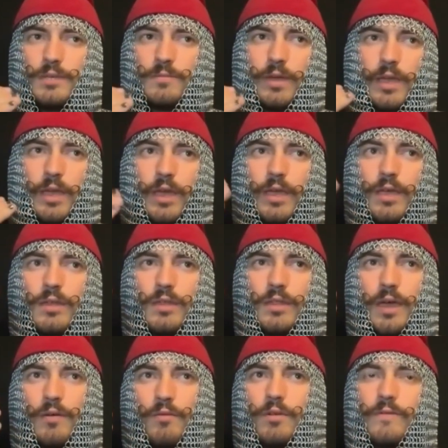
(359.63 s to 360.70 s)
in my head
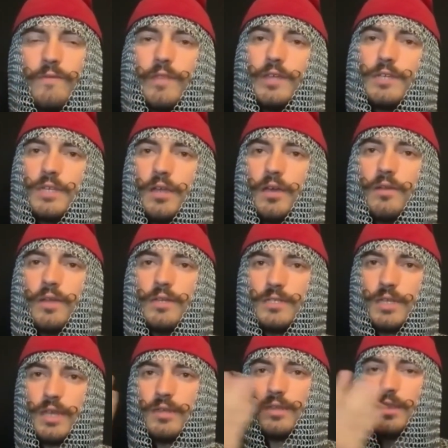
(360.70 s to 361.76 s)
that weren't fleshed out. I just had